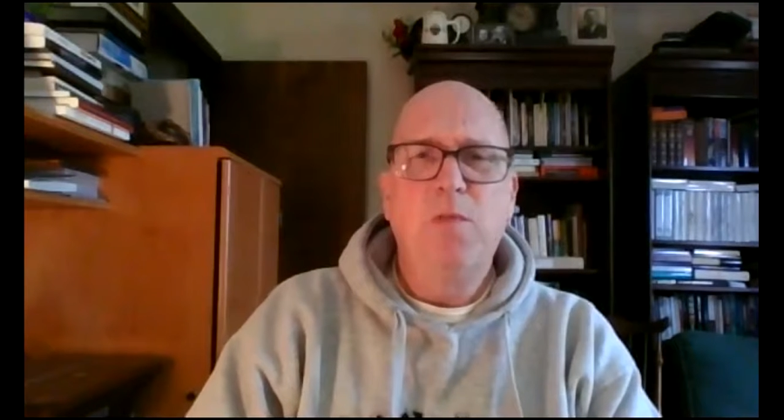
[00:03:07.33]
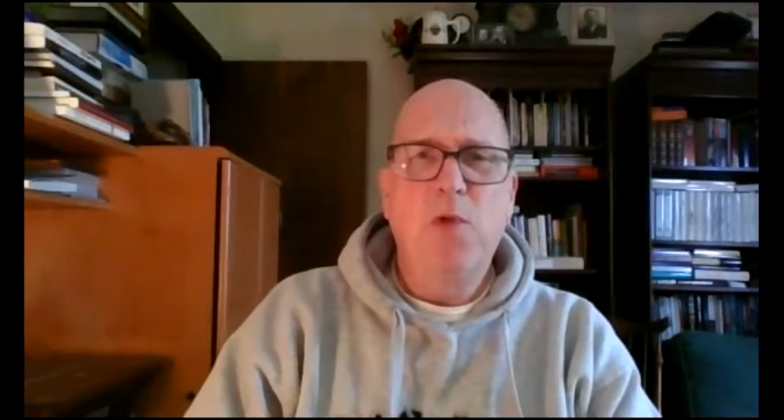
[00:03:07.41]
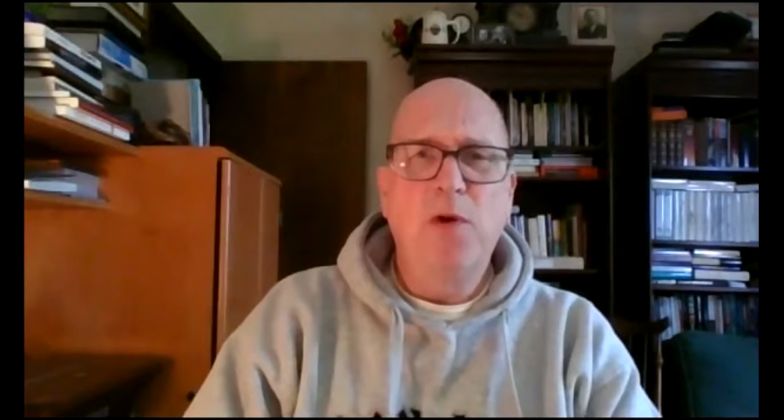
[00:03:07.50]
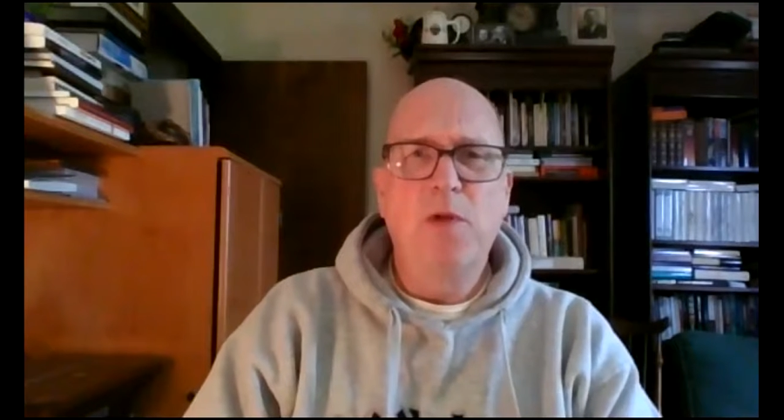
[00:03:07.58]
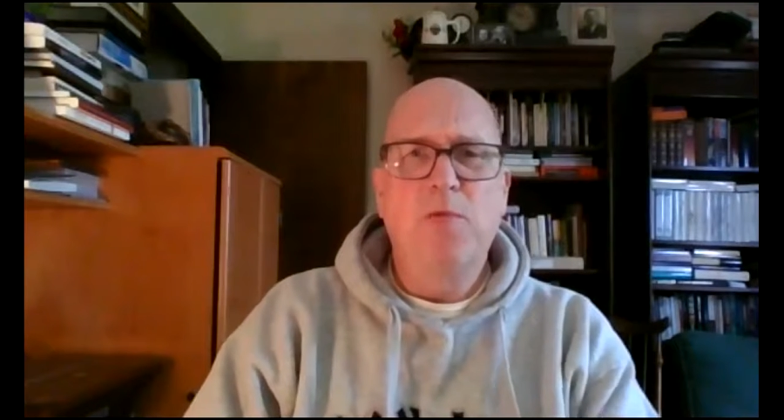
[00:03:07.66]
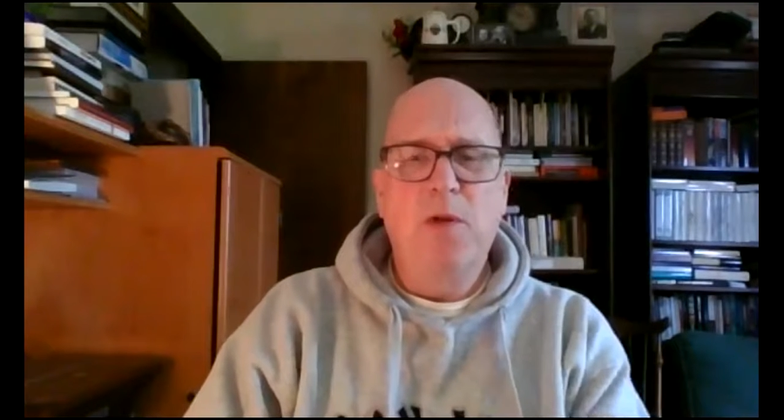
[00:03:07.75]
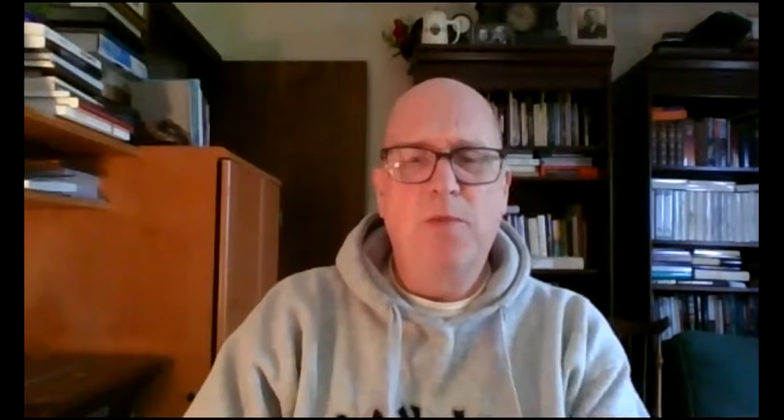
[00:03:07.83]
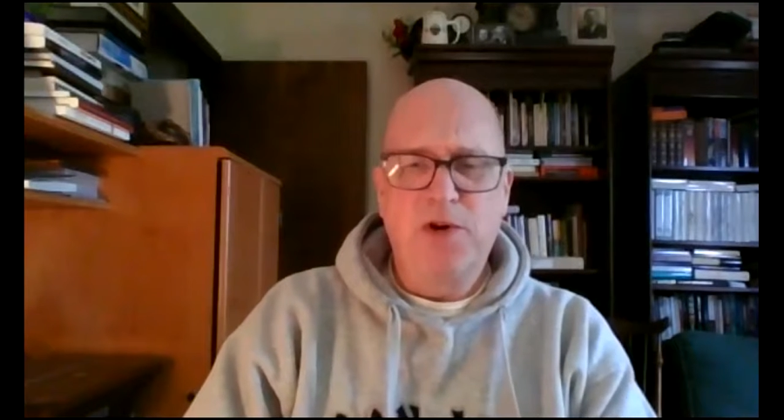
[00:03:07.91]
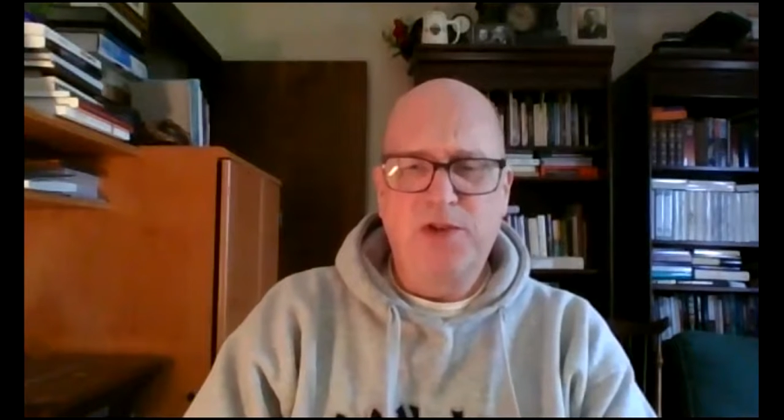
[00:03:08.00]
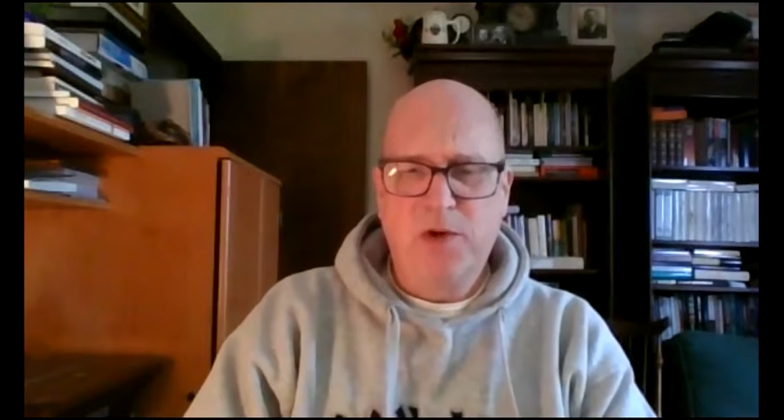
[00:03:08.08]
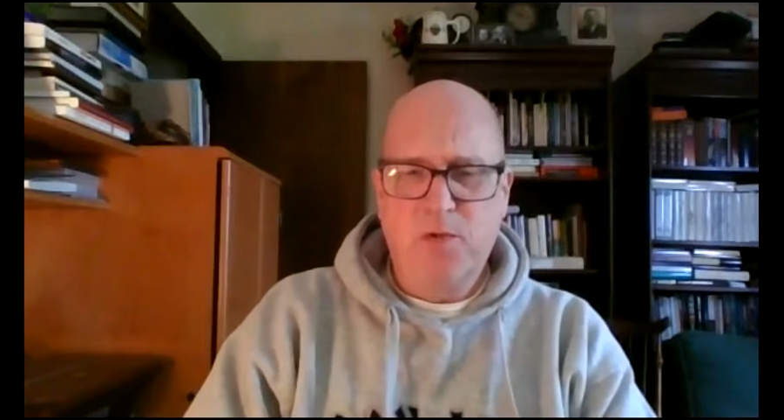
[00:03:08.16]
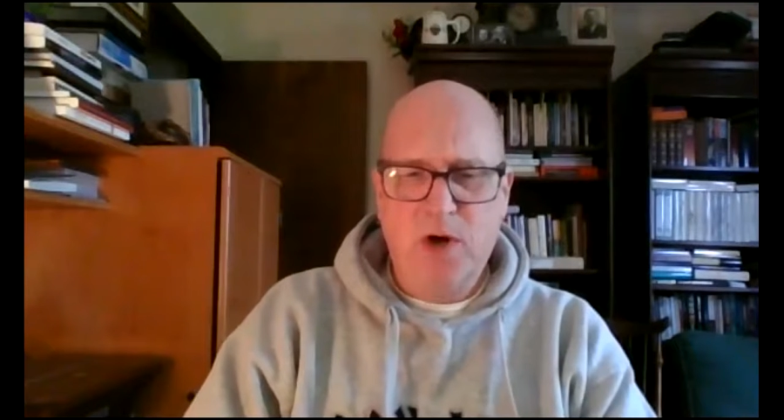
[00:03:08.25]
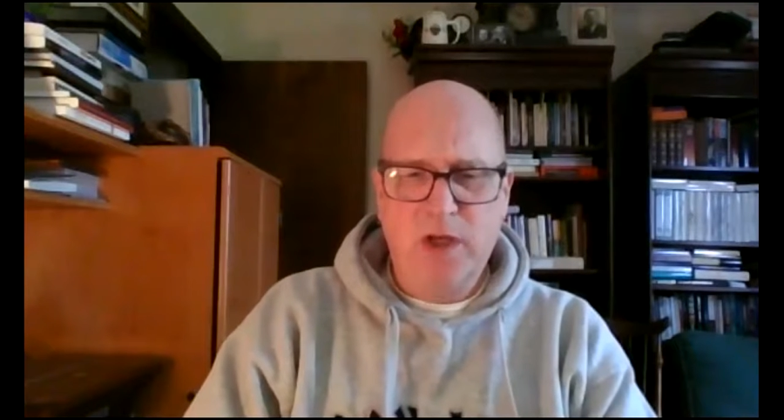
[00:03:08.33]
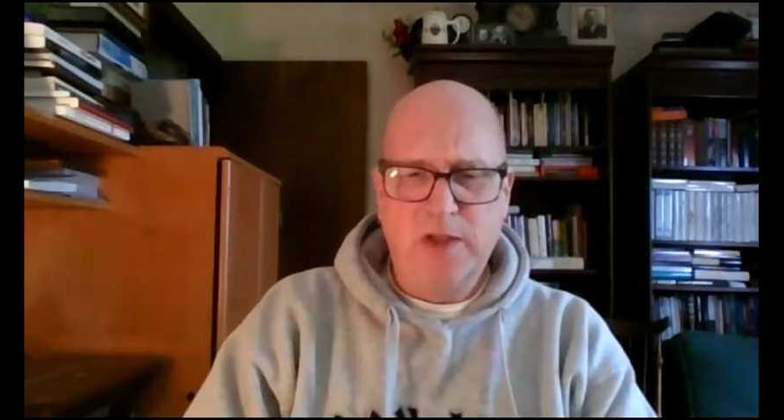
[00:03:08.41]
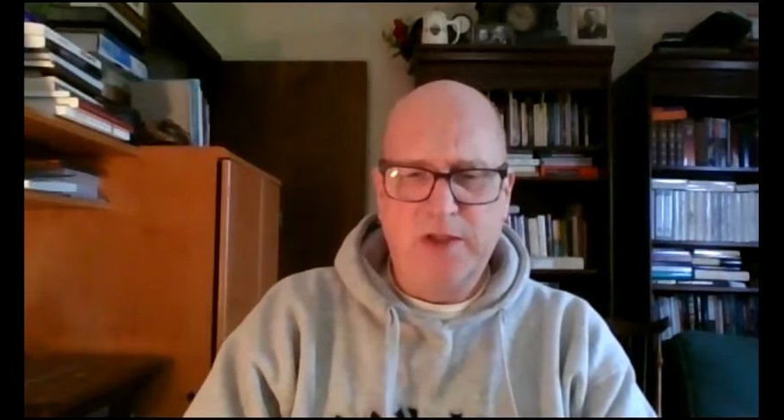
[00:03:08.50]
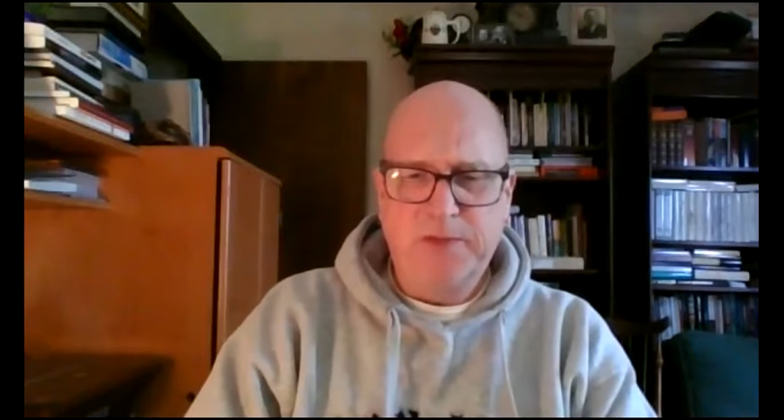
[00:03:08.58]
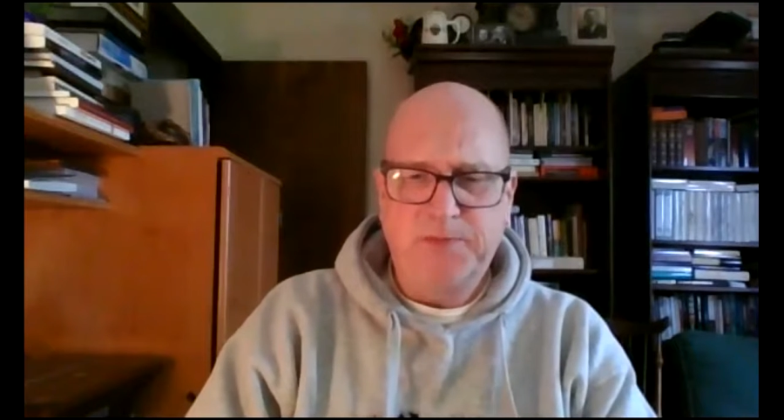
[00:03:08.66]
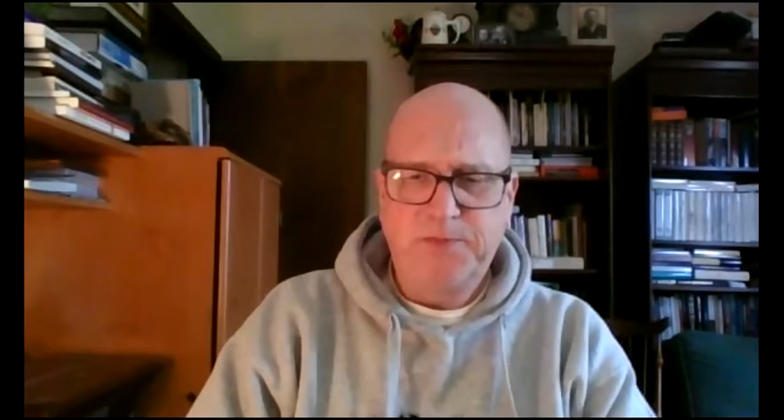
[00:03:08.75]
more than one person at
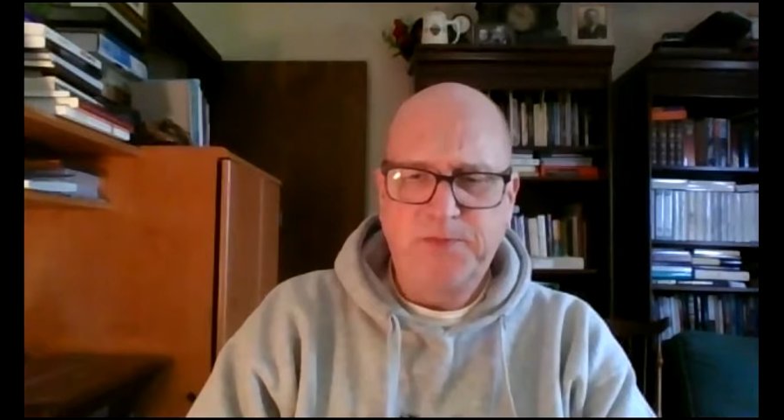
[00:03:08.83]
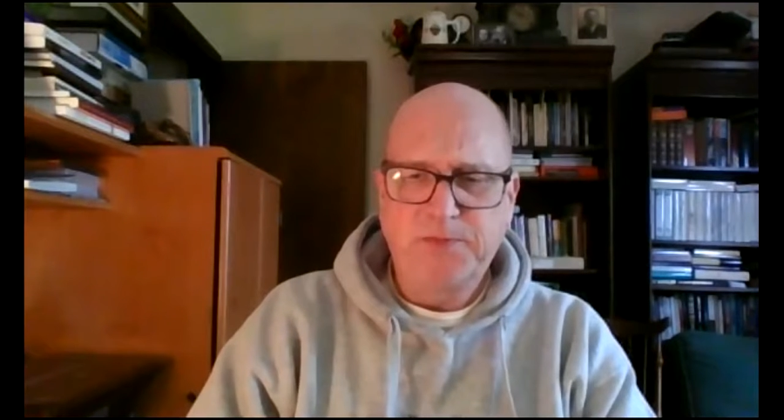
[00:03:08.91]
once.